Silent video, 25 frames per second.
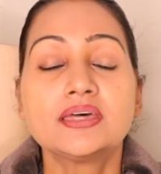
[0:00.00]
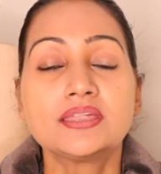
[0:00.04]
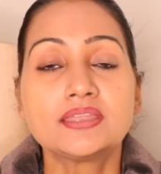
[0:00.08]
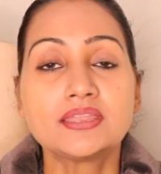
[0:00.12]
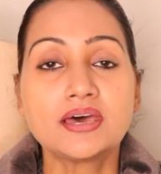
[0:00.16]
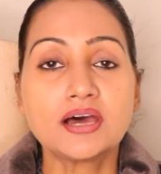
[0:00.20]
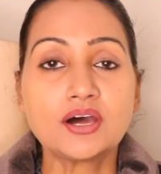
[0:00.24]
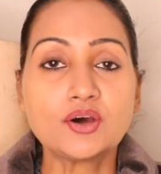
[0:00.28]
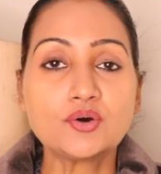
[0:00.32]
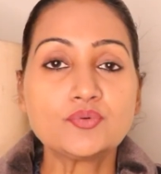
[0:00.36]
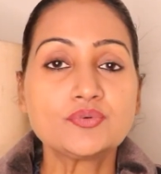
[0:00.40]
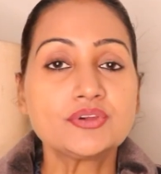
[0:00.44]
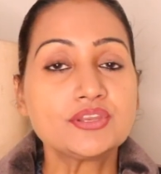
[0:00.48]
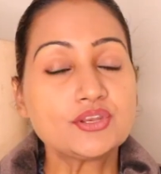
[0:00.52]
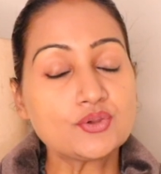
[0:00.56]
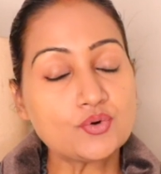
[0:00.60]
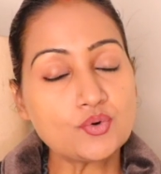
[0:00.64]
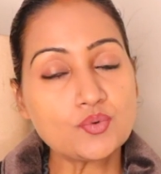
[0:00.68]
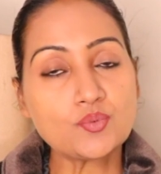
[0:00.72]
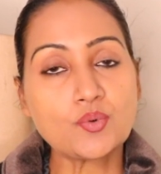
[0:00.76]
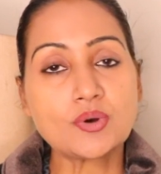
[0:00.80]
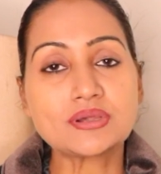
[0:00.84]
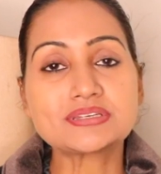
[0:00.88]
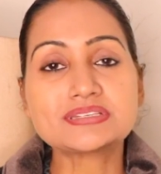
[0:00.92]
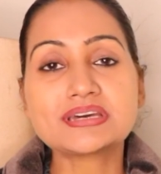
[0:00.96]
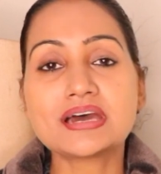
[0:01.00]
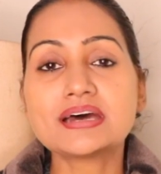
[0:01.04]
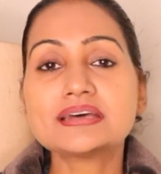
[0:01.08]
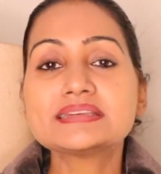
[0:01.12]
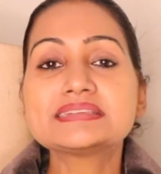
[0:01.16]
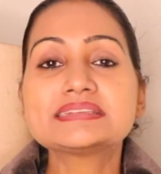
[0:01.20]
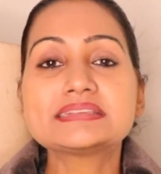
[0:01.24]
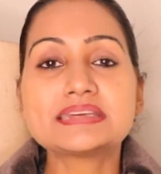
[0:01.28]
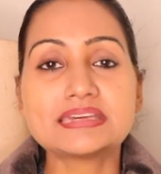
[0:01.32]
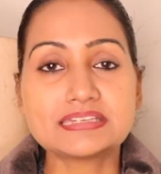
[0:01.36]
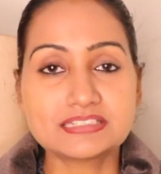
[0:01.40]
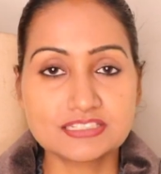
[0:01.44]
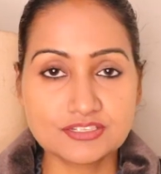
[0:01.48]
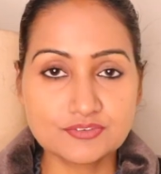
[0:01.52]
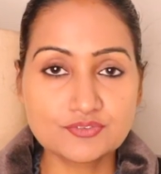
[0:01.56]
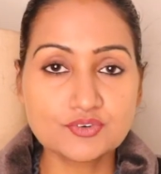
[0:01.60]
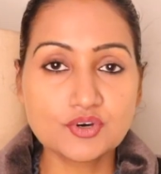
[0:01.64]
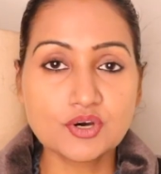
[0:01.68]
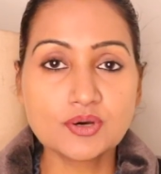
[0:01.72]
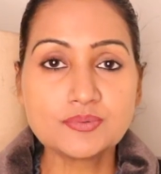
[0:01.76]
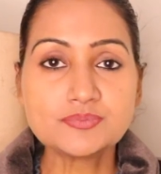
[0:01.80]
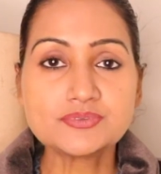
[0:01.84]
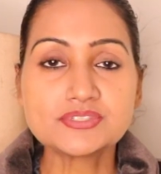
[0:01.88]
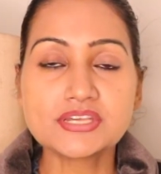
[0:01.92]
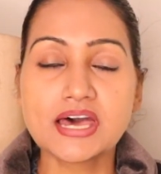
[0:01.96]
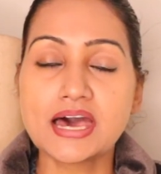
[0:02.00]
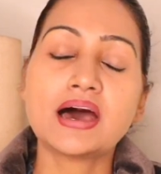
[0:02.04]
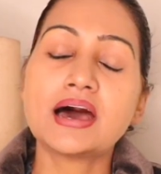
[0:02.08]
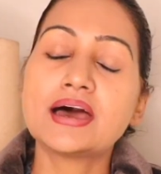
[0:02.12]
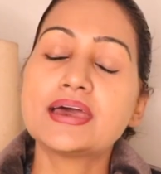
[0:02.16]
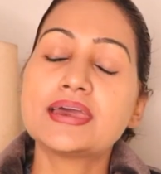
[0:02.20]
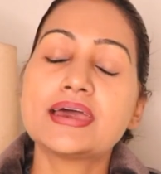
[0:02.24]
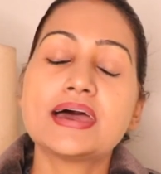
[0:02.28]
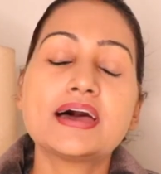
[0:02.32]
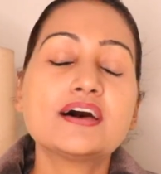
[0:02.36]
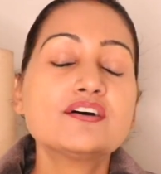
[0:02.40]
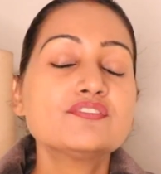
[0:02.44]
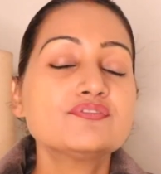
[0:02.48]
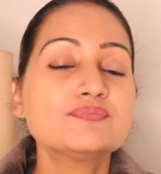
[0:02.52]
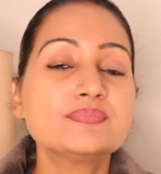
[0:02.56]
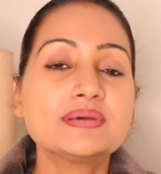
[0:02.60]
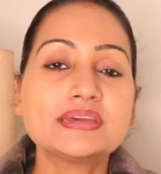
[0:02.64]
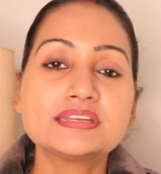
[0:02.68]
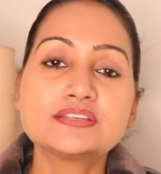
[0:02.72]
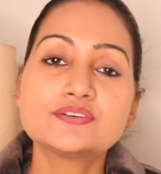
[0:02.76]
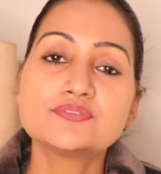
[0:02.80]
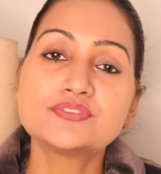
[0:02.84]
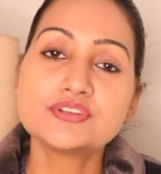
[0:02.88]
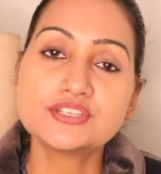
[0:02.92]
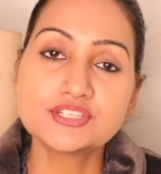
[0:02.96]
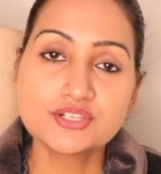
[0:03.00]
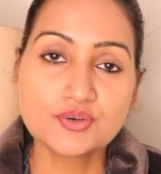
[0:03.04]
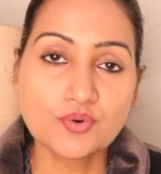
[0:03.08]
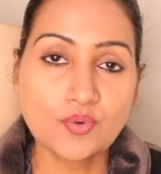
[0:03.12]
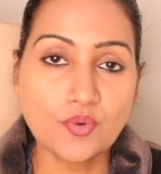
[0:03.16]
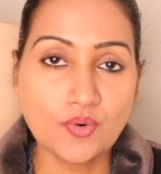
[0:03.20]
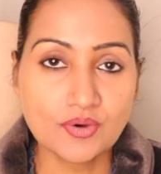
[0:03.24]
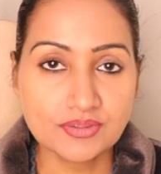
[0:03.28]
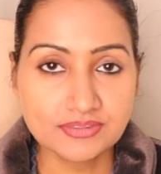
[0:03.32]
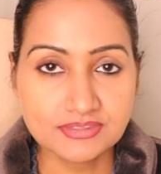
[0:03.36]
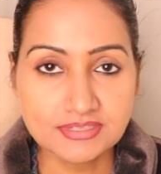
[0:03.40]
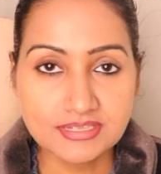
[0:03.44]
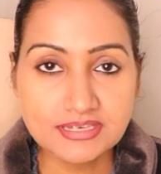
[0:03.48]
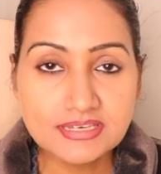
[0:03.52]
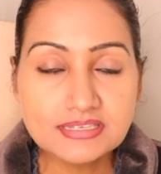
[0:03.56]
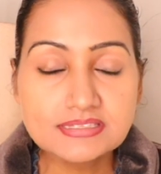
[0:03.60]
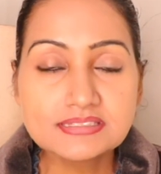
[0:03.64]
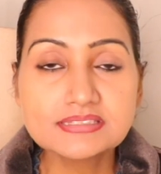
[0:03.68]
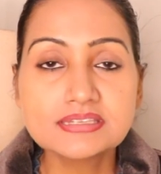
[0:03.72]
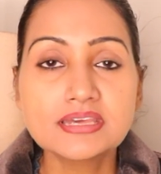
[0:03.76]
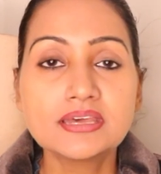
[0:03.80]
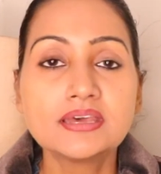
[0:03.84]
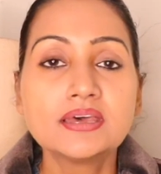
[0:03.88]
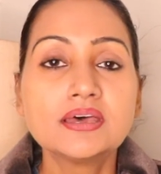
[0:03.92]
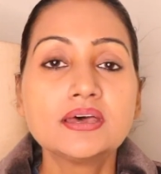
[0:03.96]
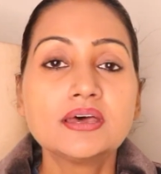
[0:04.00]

Now we know what are stative verbs. I have made a video on this.